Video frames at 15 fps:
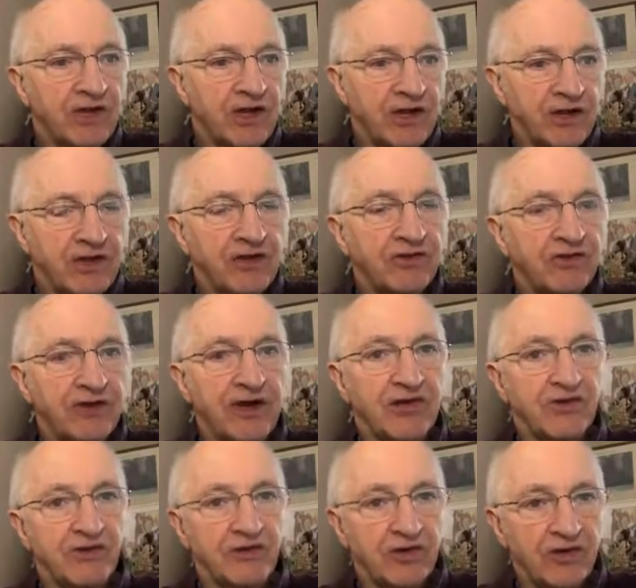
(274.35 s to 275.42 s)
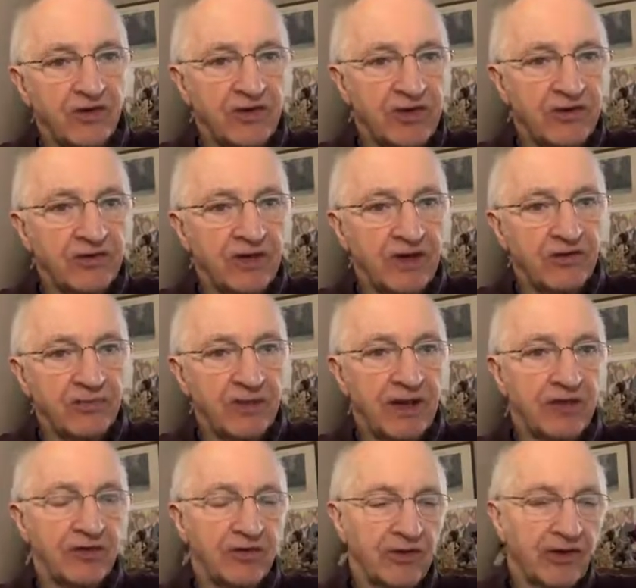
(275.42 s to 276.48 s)
interaction that then takes
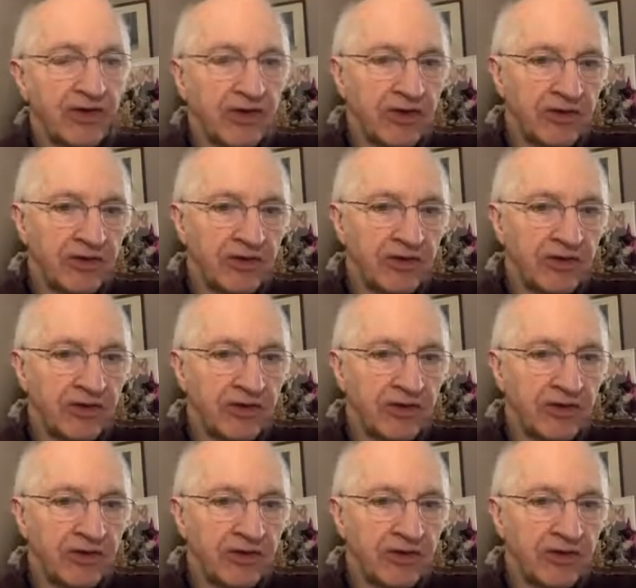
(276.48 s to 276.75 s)
place, that